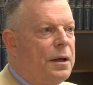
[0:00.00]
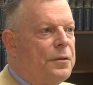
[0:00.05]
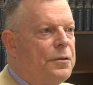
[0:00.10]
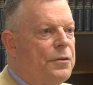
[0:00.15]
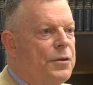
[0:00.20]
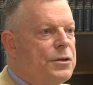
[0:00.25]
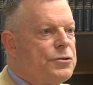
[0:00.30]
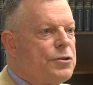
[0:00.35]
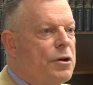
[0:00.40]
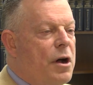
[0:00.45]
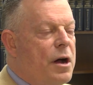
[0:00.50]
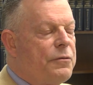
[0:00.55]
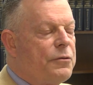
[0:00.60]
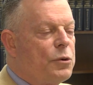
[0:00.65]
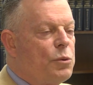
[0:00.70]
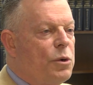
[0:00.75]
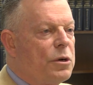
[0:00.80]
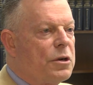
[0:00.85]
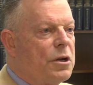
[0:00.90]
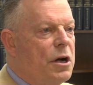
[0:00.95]
This
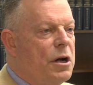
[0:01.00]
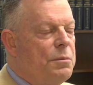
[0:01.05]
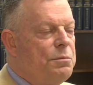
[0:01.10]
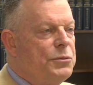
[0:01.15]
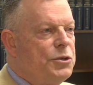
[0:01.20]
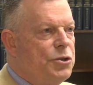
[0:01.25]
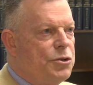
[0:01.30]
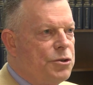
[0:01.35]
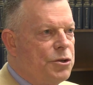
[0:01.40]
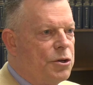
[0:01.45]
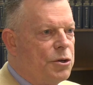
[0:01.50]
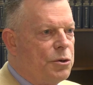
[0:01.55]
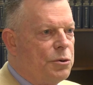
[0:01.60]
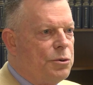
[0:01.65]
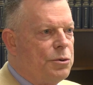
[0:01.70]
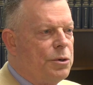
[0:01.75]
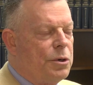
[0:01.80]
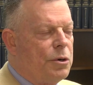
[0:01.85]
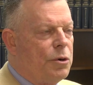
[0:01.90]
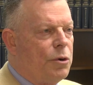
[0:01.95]
offer will come to
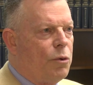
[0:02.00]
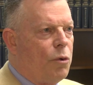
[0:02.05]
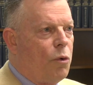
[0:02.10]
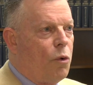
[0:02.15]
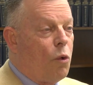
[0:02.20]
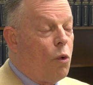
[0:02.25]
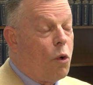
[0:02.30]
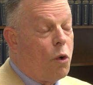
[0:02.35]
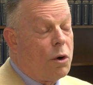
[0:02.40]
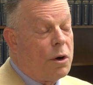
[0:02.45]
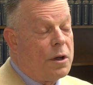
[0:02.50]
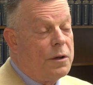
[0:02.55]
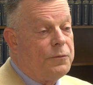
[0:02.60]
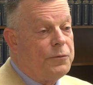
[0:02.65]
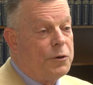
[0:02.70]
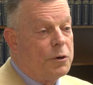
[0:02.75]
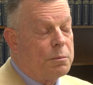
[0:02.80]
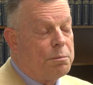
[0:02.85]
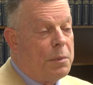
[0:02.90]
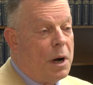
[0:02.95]
you, or
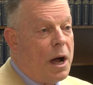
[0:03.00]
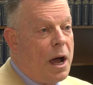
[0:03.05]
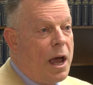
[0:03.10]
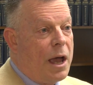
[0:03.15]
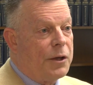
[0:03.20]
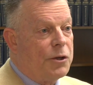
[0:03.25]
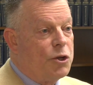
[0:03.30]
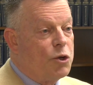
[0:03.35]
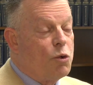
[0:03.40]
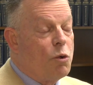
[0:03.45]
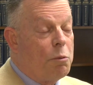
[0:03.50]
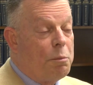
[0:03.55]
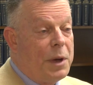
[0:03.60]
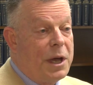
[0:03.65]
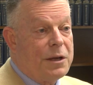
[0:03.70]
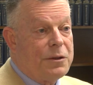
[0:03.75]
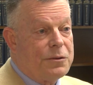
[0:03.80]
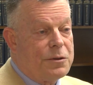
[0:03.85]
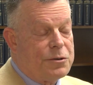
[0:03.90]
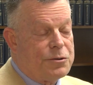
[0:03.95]
if you're buying, you will
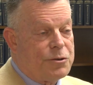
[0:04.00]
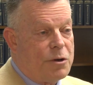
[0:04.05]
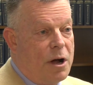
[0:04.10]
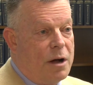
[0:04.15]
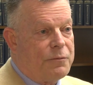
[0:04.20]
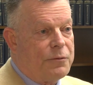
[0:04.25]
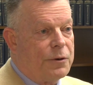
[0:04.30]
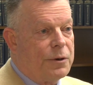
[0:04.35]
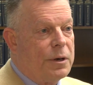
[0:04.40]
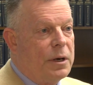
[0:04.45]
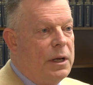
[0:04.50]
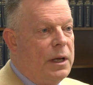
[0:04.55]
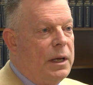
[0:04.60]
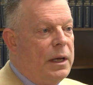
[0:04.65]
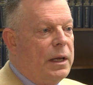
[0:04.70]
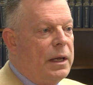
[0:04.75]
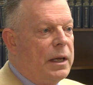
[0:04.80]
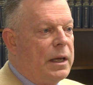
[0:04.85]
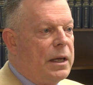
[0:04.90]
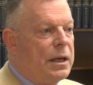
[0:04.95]
make this offer
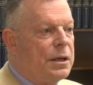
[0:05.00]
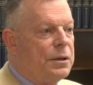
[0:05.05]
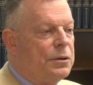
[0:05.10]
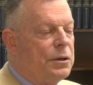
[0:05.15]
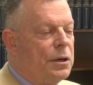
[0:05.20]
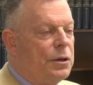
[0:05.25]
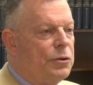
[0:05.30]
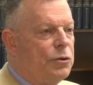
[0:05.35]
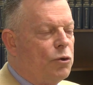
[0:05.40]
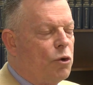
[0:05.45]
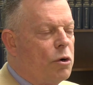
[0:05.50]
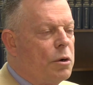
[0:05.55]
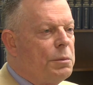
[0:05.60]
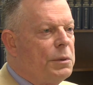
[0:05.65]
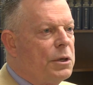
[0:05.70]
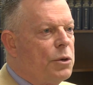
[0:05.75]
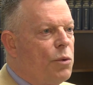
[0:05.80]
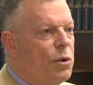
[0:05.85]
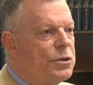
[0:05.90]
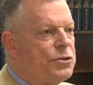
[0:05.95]
in
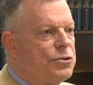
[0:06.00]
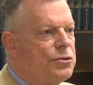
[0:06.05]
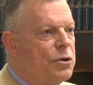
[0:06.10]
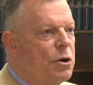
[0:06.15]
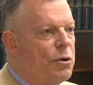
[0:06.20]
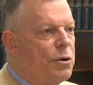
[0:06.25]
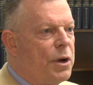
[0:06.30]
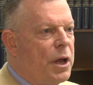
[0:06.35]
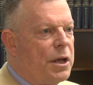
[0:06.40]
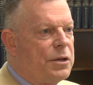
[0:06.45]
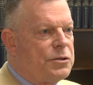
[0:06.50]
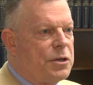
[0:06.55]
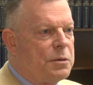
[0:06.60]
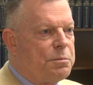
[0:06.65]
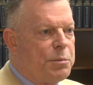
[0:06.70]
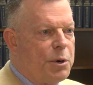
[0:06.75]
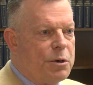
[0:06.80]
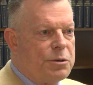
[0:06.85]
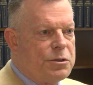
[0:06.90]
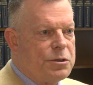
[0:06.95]
normally what's known as a
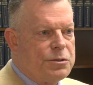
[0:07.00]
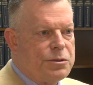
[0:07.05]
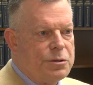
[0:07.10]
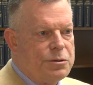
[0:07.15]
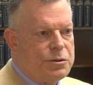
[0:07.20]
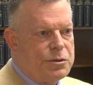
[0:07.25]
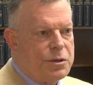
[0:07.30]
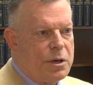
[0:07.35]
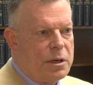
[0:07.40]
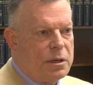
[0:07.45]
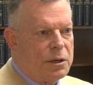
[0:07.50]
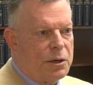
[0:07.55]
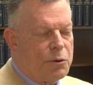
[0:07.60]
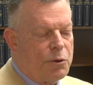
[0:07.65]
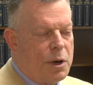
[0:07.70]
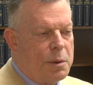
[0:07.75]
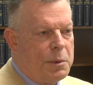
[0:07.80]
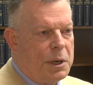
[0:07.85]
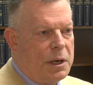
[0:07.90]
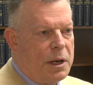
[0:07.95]
purchase and sale
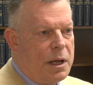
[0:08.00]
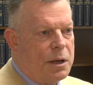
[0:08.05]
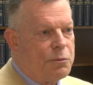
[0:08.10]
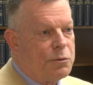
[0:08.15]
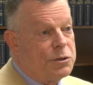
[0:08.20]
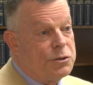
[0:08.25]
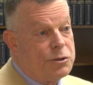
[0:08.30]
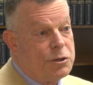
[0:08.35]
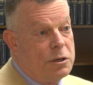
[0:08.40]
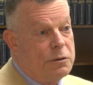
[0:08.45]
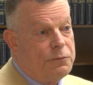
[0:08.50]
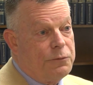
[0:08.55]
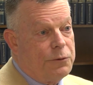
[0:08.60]
agreement and receipt